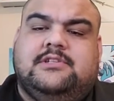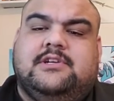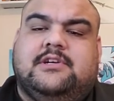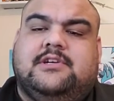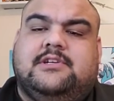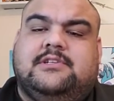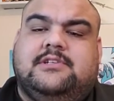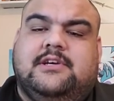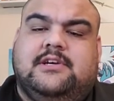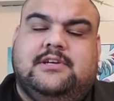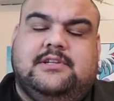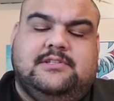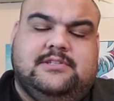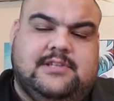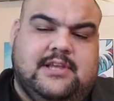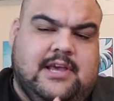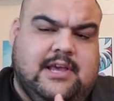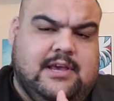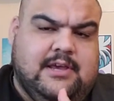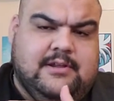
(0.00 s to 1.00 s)
the Godans
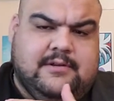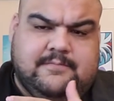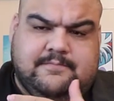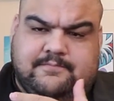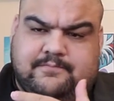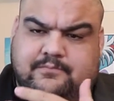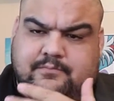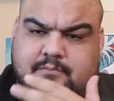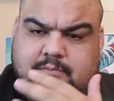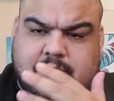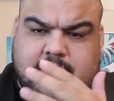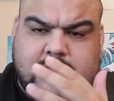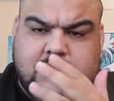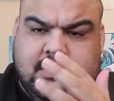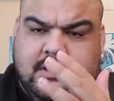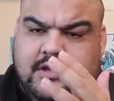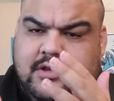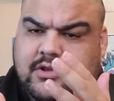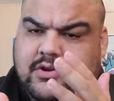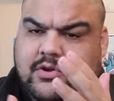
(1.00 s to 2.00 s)
and
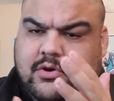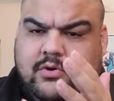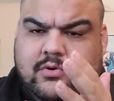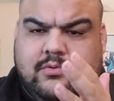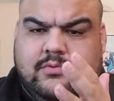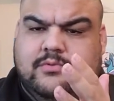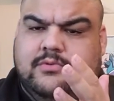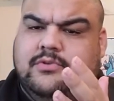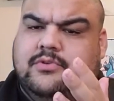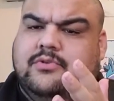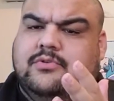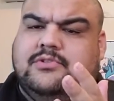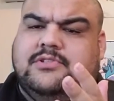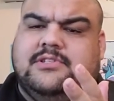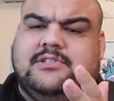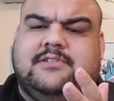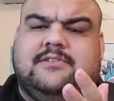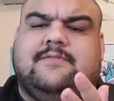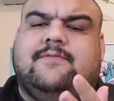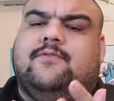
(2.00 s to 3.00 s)
uh, you know use
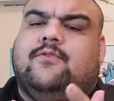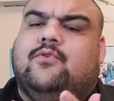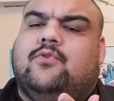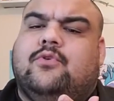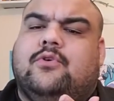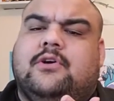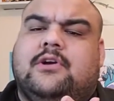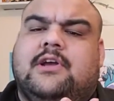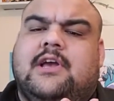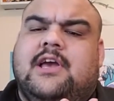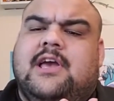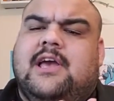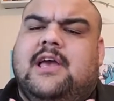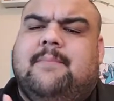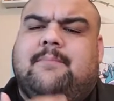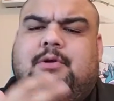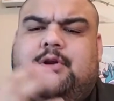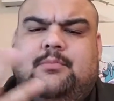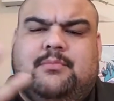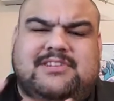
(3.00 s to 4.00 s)
it for
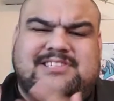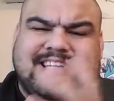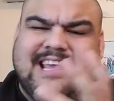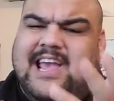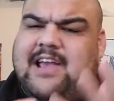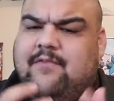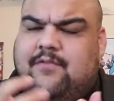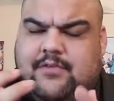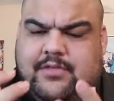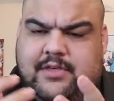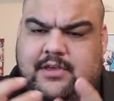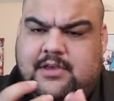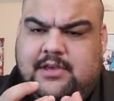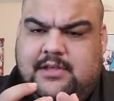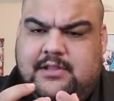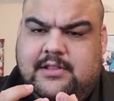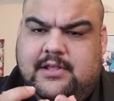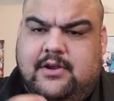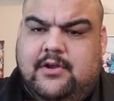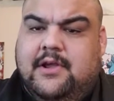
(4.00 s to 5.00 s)
pretty much everything
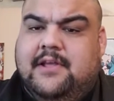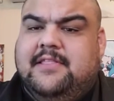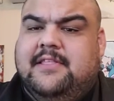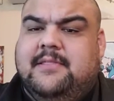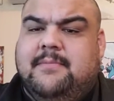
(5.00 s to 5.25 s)
in there. And